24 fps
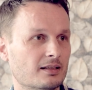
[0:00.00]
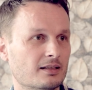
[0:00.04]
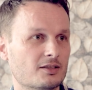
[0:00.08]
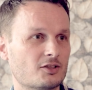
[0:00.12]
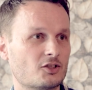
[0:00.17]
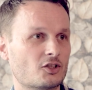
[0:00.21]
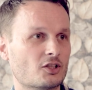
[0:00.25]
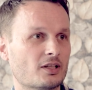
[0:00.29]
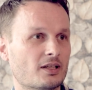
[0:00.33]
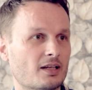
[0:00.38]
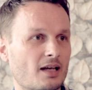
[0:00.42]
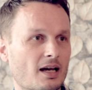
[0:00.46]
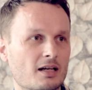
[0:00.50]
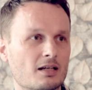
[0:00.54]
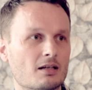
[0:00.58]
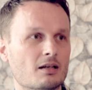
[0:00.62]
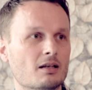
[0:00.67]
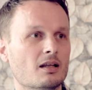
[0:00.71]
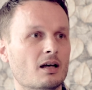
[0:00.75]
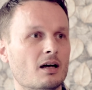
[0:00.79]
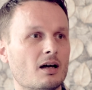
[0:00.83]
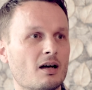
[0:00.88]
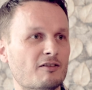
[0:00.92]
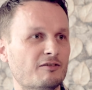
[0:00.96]
say, I
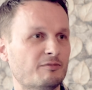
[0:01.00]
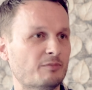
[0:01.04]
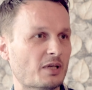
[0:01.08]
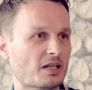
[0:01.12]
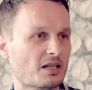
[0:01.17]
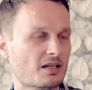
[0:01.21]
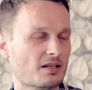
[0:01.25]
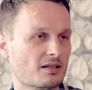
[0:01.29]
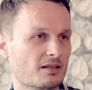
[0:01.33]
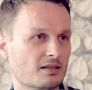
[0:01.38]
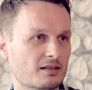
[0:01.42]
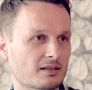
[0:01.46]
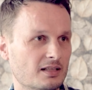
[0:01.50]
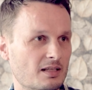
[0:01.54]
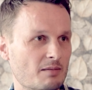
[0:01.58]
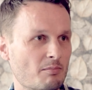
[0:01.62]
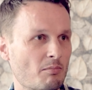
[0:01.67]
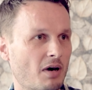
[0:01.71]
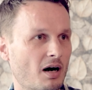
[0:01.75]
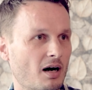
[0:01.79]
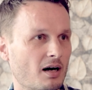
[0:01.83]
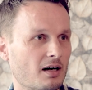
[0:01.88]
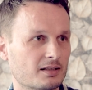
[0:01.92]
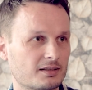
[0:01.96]
love my
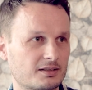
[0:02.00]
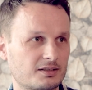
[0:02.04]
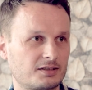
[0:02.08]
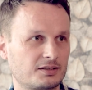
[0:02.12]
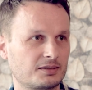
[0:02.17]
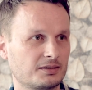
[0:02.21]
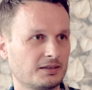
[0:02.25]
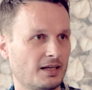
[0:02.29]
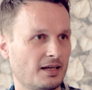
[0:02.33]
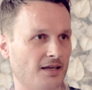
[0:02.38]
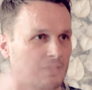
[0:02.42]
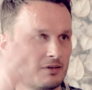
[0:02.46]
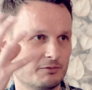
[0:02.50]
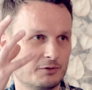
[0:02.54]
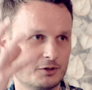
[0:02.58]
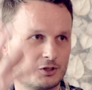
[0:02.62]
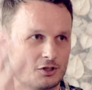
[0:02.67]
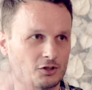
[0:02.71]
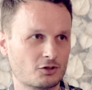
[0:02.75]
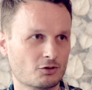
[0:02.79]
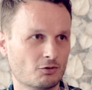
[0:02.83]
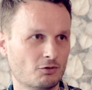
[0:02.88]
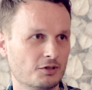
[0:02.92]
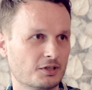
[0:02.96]
inbox, which
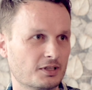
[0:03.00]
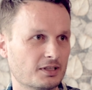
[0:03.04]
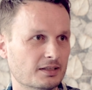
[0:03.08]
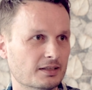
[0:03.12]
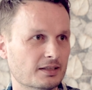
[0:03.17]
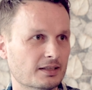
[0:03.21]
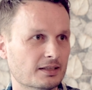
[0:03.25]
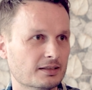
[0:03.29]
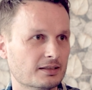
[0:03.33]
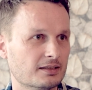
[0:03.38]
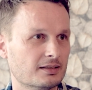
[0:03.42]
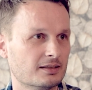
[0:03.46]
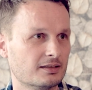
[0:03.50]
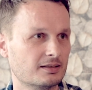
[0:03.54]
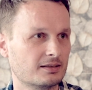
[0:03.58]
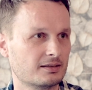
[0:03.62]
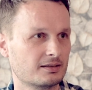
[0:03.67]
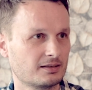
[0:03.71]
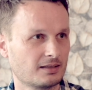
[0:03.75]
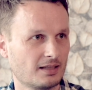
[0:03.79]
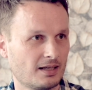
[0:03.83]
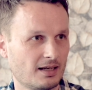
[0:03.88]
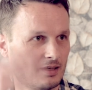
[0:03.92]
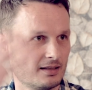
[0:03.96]
is
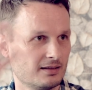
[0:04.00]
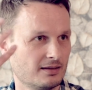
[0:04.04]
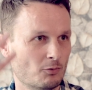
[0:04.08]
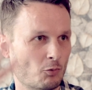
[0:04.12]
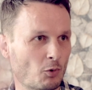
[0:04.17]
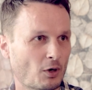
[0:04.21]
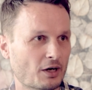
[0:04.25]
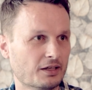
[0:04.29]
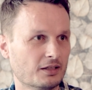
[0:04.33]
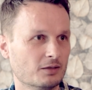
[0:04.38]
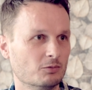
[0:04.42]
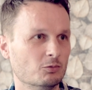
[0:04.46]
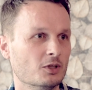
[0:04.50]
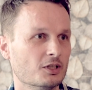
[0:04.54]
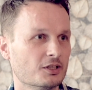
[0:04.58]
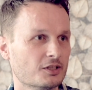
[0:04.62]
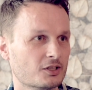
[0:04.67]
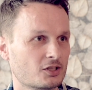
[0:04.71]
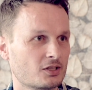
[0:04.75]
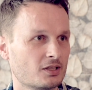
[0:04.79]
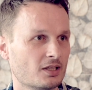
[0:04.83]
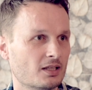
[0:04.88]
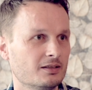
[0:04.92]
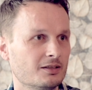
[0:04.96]
organized the way it
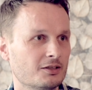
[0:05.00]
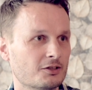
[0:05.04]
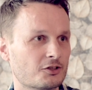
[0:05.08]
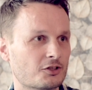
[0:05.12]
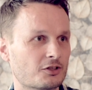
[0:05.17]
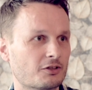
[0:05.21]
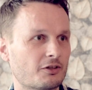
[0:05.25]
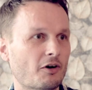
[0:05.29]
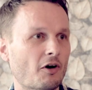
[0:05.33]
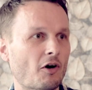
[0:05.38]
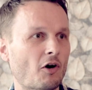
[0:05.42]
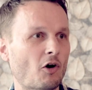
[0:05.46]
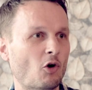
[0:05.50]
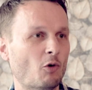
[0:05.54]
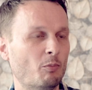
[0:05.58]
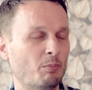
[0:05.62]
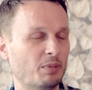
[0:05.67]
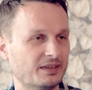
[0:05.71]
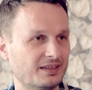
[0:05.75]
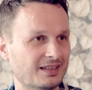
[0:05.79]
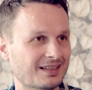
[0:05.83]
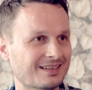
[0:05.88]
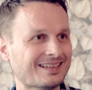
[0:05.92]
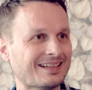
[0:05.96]
was 10 years ago,
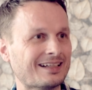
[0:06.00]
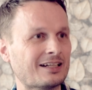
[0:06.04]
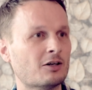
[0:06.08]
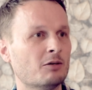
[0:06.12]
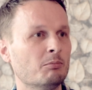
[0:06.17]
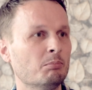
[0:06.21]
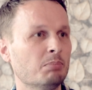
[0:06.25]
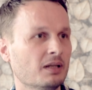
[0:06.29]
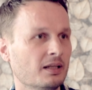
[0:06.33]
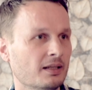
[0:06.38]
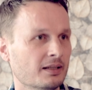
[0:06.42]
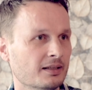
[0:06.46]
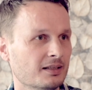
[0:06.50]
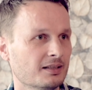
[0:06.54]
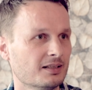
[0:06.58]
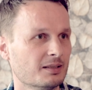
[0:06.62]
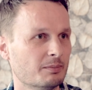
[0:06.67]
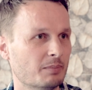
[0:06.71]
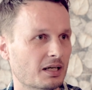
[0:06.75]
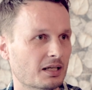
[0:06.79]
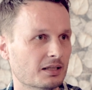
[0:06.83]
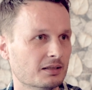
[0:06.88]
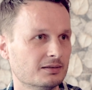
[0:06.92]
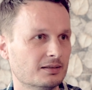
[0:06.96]
but then they complain
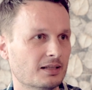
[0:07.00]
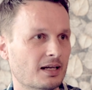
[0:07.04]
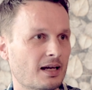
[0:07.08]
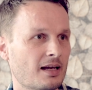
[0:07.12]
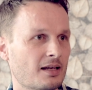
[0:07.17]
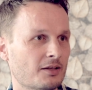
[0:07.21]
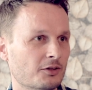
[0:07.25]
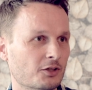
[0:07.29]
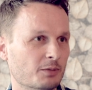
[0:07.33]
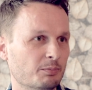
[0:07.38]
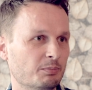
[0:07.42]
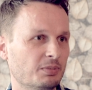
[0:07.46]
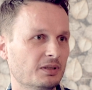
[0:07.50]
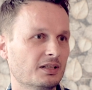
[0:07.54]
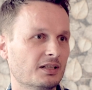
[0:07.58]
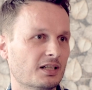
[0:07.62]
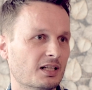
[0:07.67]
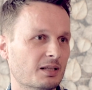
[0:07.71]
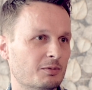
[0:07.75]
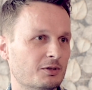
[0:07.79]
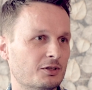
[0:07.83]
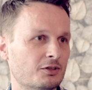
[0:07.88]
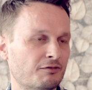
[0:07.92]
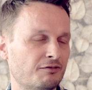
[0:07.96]
about not being
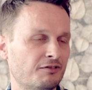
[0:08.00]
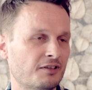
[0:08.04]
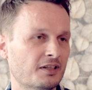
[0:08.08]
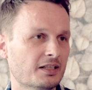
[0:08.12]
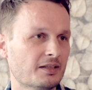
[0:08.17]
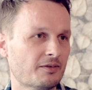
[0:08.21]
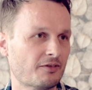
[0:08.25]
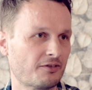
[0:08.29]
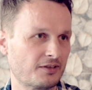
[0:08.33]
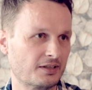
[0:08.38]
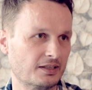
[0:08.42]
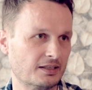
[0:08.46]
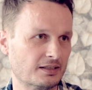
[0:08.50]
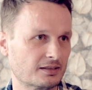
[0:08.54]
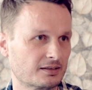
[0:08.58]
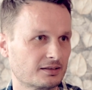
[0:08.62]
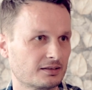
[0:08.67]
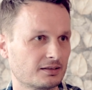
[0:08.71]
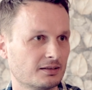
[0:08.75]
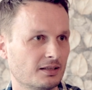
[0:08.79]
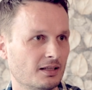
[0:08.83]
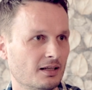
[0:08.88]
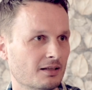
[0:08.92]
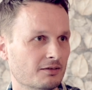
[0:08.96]
able to find
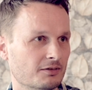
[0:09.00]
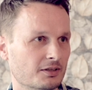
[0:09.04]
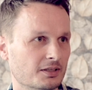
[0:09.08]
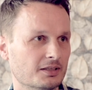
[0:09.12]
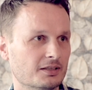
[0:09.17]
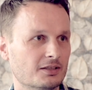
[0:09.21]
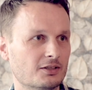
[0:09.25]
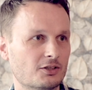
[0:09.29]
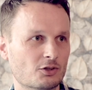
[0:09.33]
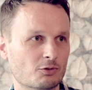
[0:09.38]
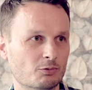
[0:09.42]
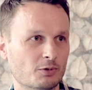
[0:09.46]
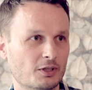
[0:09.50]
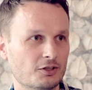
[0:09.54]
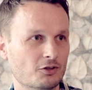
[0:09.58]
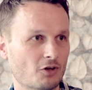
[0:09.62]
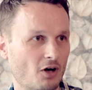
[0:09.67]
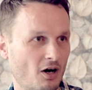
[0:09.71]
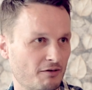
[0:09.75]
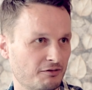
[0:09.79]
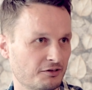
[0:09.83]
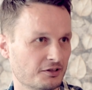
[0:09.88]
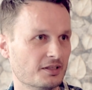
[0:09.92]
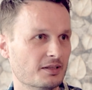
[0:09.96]
things, right? So when you
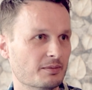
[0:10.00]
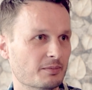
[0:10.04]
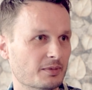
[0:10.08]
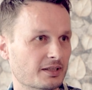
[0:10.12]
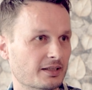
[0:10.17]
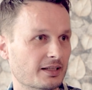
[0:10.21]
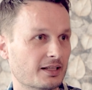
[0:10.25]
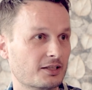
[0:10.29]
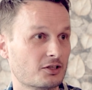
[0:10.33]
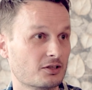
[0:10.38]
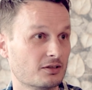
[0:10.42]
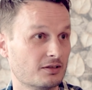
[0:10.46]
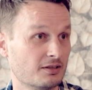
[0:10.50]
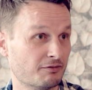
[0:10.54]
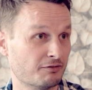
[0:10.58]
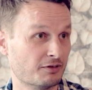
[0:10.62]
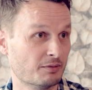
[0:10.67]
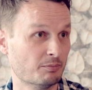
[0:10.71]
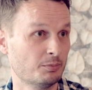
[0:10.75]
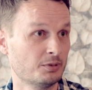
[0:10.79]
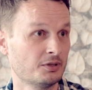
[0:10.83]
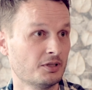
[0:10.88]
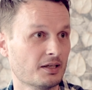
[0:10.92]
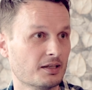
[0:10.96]
offer them an actually
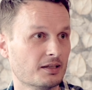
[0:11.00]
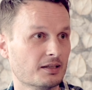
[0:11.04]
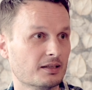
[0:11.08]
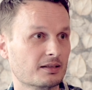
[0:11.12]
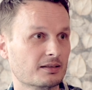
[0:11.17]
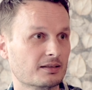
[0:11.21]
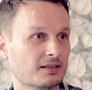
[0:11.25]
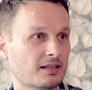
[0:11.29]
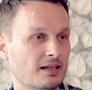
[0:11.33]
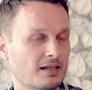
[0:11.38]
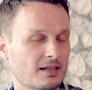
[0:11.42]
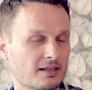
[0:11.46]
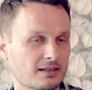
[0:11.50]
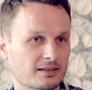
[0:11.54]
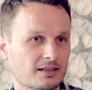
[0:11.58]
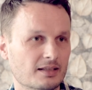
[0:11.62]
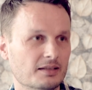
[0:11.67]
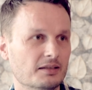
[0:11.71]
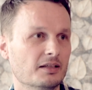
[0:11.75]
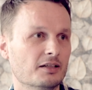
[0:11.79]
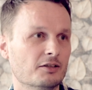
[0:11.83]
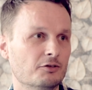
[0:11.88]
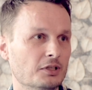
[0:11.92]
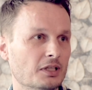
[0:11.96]
different product, then
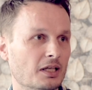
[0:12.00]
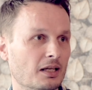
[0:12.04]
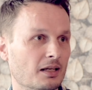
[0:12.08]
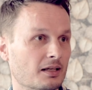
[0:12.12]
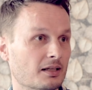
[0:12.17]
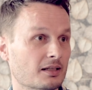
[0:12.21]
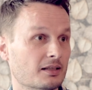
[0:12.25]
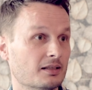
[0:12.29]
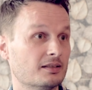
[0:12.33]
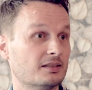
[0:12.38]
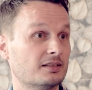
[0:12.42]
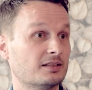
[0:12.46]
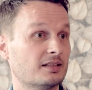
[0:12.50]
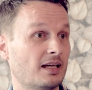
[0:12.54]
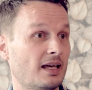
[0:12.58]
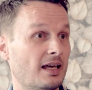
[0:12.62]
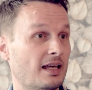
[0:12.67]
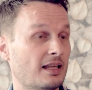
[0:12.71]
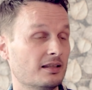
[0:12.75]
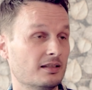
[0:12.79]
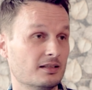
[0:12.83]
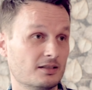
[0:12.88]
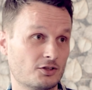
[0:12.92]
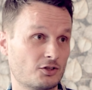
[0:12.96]
they realize
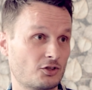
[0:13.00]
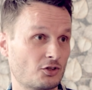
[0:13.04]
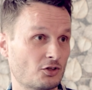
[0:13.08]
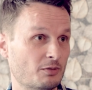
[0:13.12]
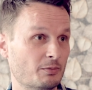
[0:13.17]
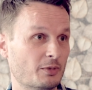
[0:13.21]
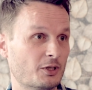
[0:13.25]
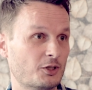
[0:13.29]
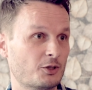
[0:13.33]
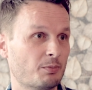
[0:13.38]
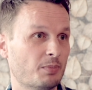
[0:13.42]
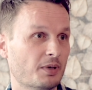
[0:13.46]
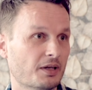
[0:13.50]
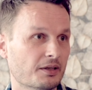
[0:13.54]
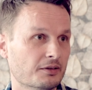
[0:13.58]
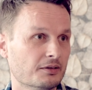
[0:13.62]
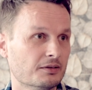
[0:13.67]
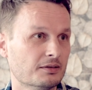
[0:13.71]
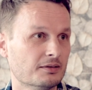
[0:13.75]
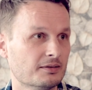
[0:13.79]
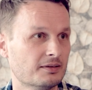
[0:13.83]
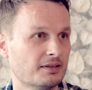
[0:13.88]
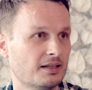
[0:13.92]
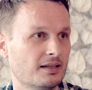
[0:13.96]
this is so much
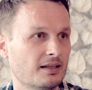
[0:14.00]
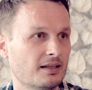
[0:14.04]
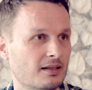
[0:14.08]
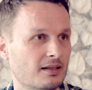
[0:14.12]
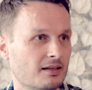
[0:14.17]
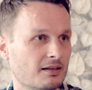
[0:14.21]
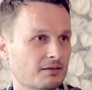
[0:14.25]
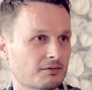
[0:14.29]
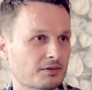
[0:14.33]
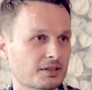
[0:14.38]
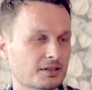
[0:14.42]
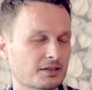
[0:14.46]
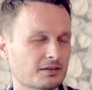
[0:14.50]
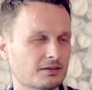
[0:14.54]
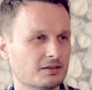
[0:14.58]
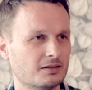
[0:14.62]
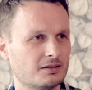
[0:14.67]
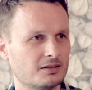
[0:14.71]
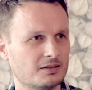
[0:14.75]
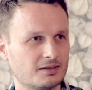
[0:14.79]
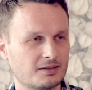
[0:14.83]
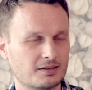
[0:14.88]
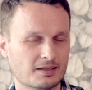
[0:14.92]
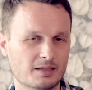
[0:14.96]
better, right? This
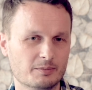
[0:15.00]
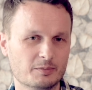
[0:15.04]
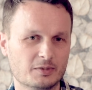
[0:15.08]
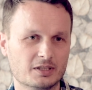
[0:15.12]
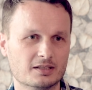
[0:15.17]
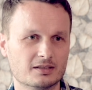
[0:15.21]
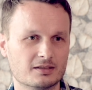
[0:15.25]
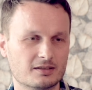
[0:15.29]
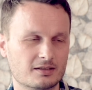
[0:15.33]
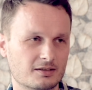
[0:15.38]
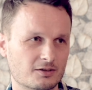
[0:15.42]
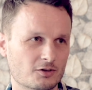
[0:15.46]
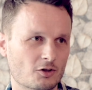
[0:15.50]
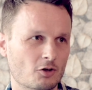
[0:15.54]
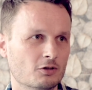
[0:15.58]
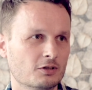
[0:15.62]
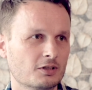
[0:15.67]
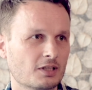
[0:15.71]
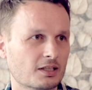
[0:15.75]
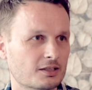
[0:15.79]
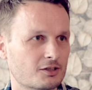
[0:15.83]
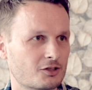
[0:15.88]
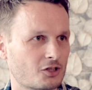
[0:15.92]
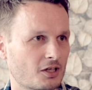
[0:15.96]
is an
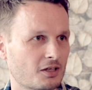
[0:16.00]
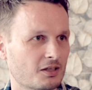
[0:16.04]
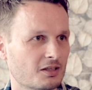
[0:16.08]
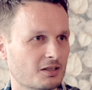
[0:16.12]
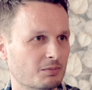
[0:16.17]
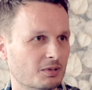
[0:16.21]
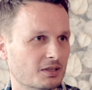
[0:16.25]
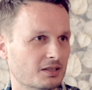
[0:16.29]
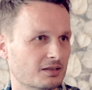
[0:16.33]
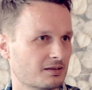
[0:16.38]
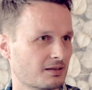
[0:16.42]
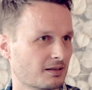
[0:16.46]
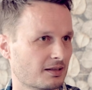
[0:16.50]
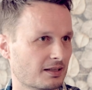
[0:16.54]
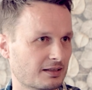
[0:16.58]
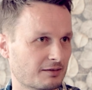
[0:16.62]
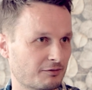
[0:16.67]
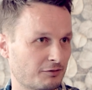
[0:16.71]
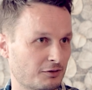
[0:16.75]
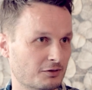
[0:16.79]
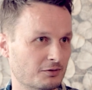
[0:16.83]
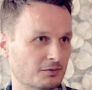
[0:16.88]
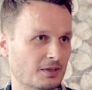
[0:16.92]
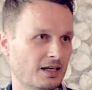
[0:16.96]
old cliche, but it's like
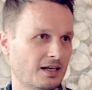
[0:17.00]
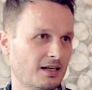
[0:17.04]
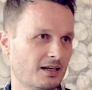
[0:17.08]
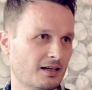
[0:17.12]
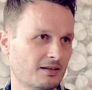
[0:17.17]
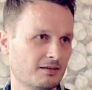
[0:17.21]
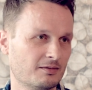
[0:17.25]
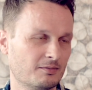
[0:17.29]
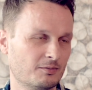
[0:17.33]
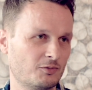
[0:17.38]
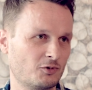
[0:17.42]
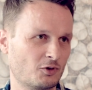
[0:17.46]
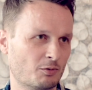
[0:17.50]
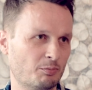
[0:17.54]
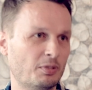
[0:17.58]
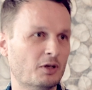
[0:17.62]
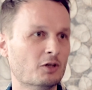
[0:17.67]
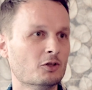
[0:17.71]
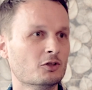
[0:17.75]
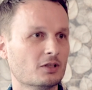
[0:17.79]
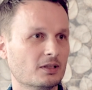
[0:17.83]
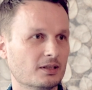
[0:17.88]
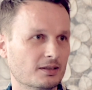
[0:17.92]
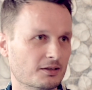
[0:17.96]

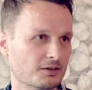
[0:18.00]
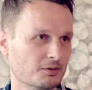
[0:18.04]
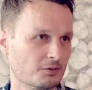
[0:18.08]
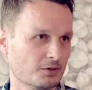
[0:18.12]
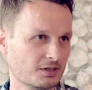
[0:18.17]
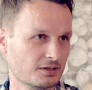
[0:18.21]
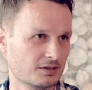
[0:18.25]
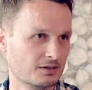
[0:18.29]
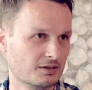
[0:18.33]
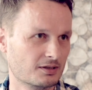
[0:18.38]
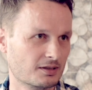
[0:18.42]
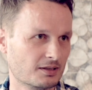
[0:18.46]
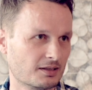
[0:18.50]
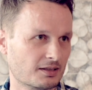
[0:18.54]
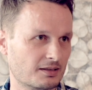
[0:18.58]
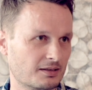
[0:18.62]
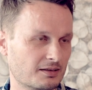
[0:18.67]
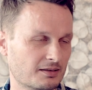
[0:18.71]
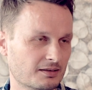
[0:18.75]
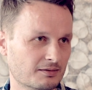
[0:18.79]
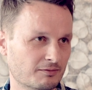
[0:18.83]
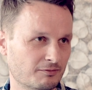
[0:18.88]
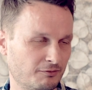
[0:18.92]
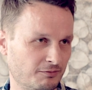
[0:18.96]
supposedly there was this, like
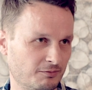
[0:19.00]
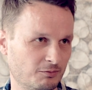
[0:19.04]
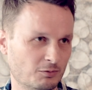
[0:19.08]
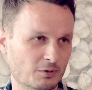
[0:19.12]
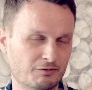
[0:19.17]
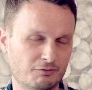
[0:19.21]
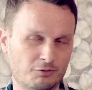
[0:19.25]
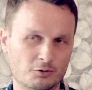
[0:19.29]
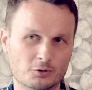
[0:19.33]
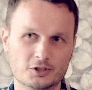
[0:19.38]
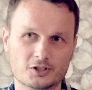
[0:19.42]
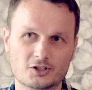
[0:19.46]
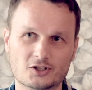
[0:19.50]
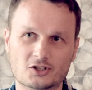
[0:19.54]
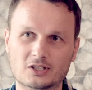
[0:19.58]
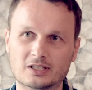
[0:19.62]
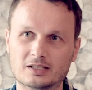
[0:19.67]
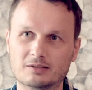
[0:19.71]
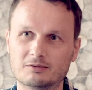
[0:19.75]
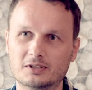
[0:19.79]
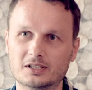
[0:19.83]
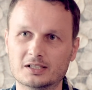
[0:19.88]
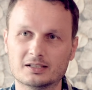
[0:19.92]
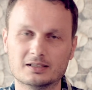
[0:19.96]
what Ford
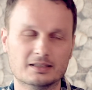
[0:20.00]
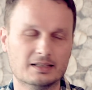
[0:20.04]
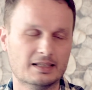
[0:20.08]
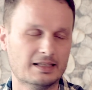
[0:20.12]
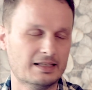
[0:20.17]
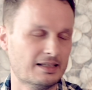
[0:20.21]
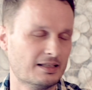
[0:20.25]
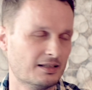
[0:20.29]
said, right?